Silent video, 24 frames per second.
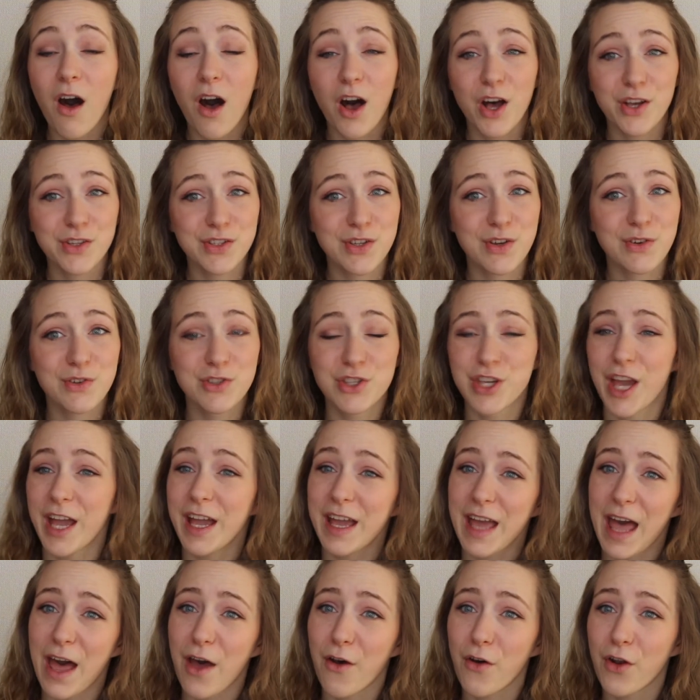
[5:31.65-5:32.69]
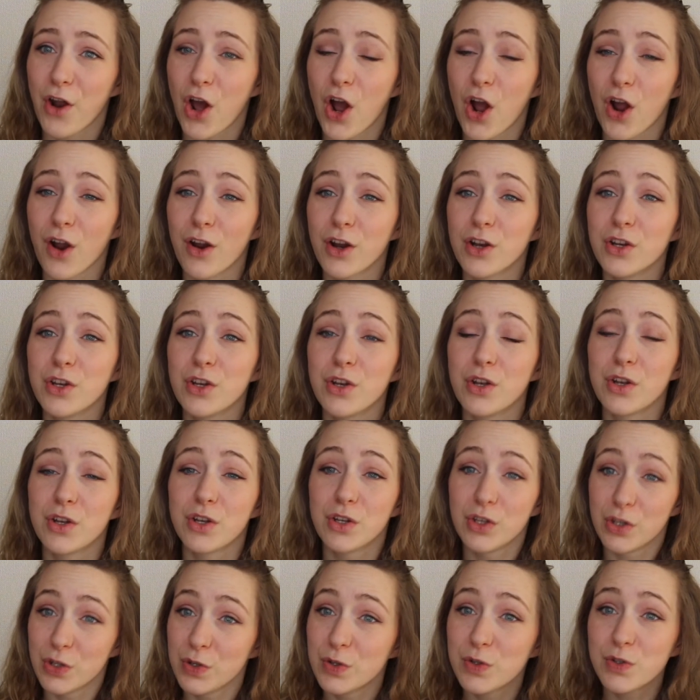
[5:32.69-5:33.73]
Also, check out our
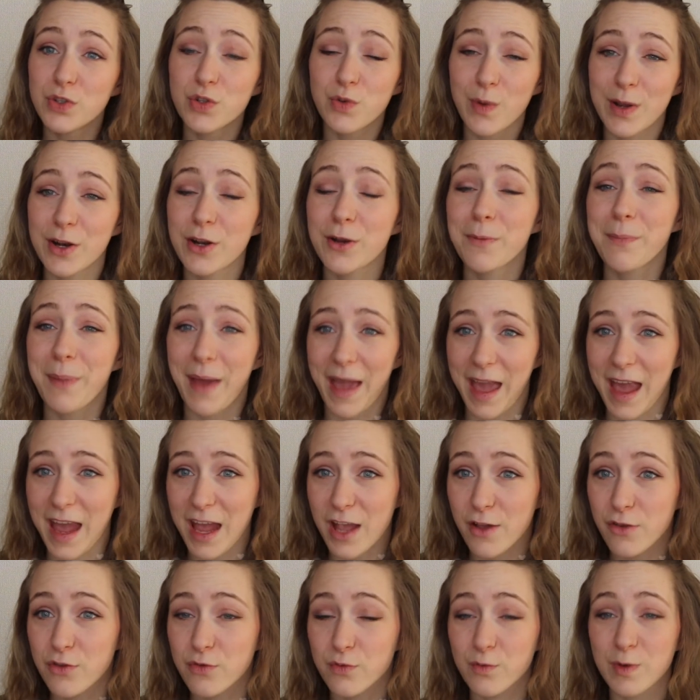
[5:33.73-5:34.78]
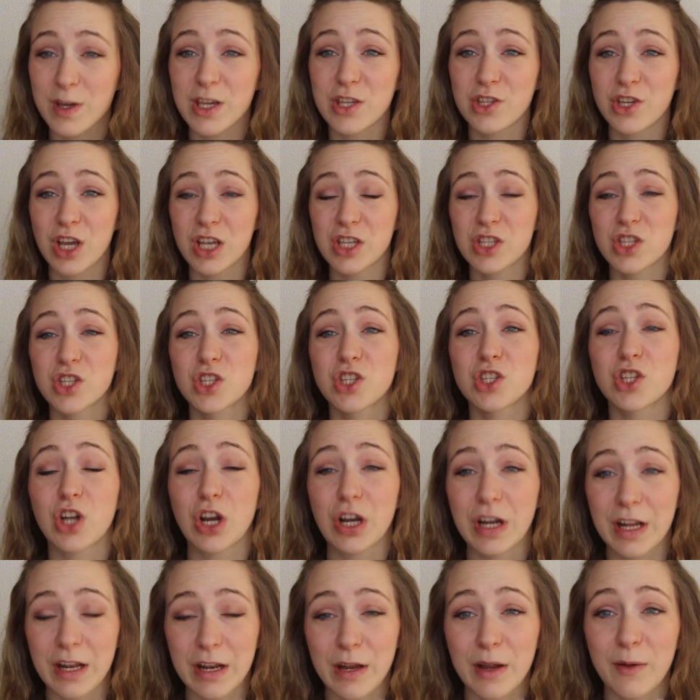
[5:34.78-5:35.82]
new Twitter page. We just
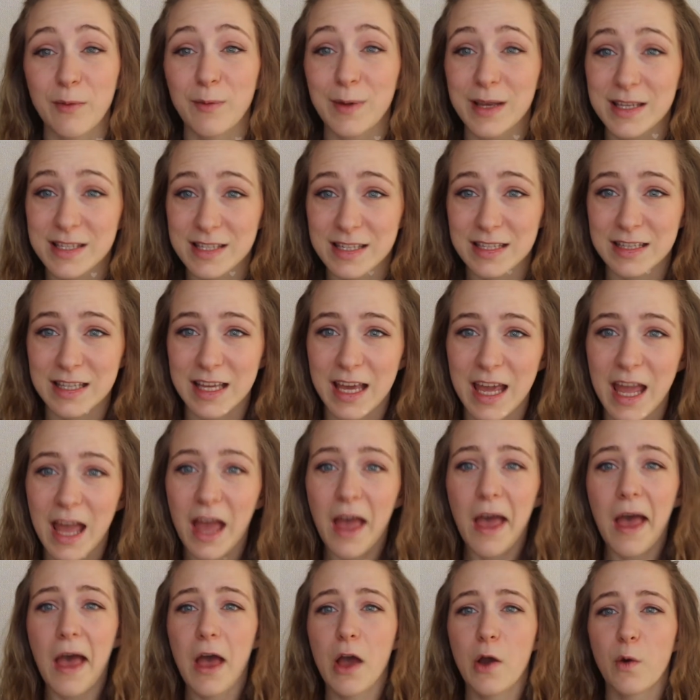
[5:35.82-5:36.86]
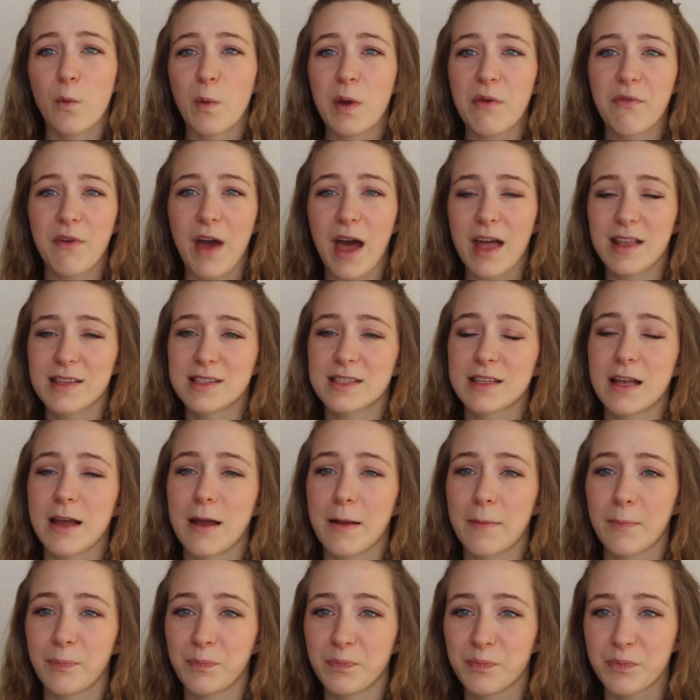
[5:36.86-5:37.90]
started it recently. We've got
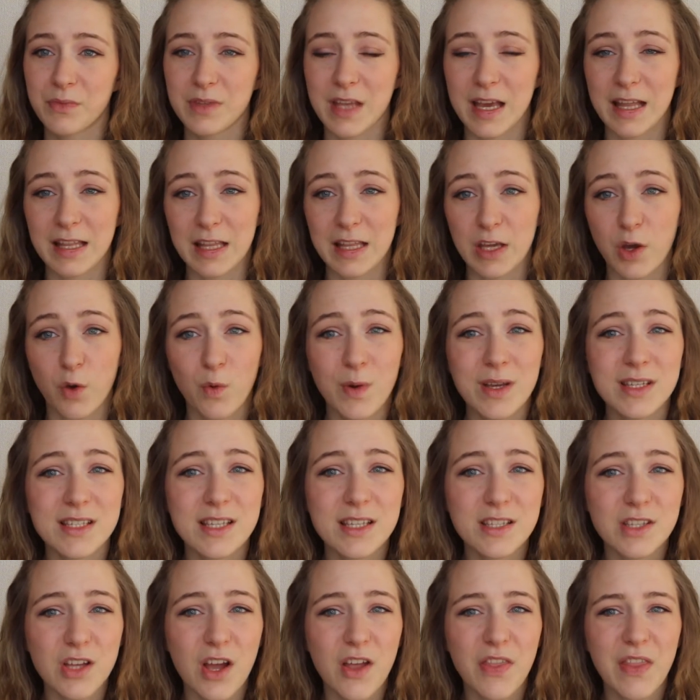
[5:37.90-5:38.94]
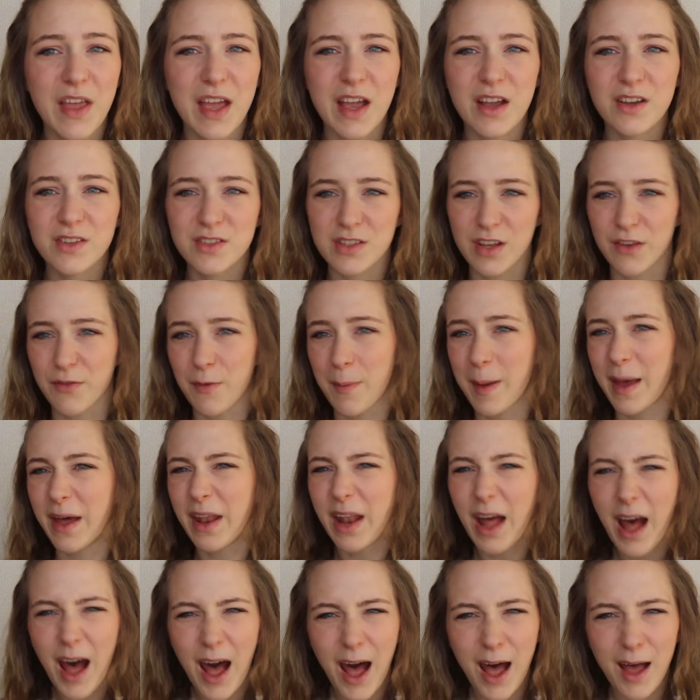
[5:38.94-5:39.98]
some daily quizzes on there, stuff about
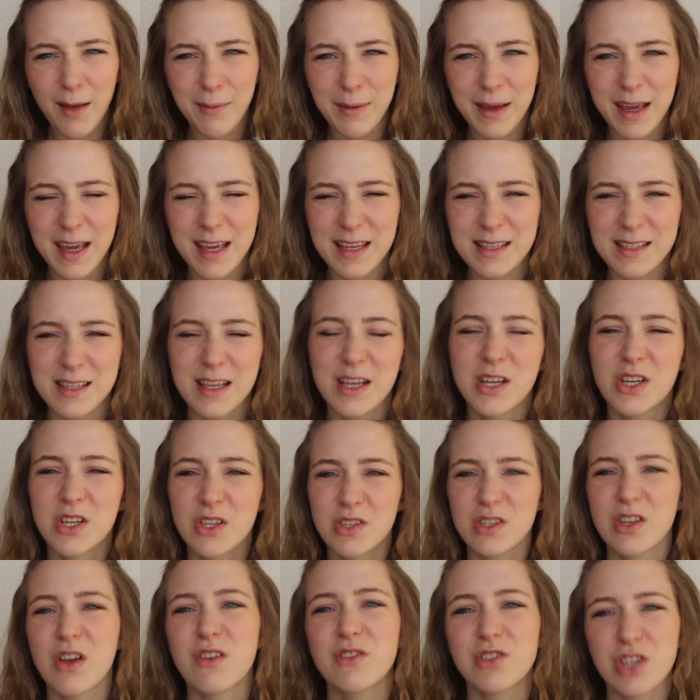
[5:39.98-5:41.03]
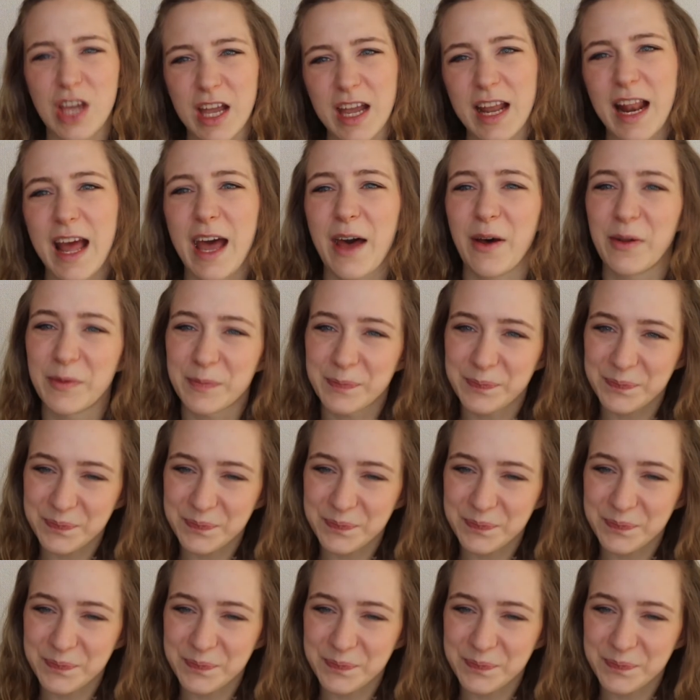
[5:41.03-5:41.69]
hobbies, so check it out.